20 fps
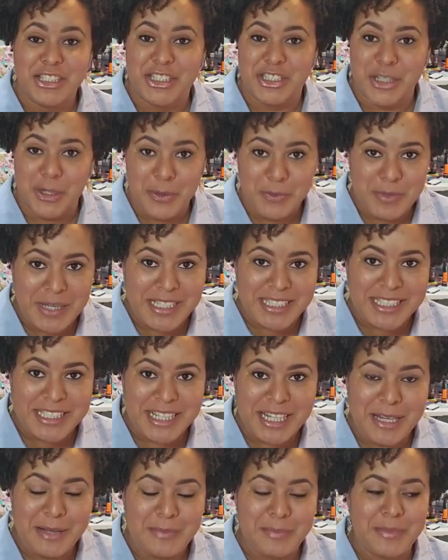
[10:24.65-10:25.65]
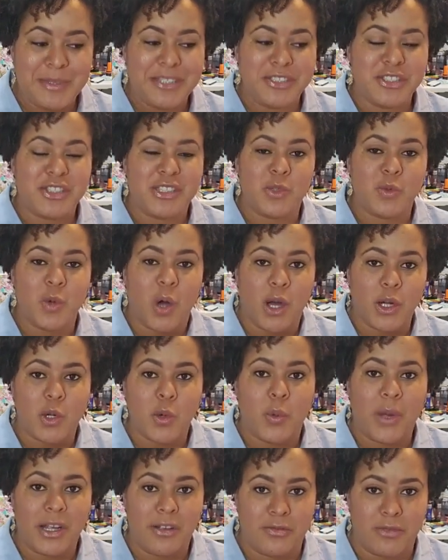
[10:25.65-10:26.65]
Don't mess it up. Just walk
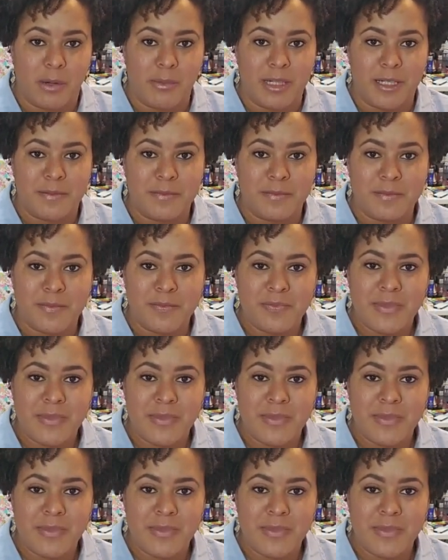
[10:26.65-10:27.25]
away from it.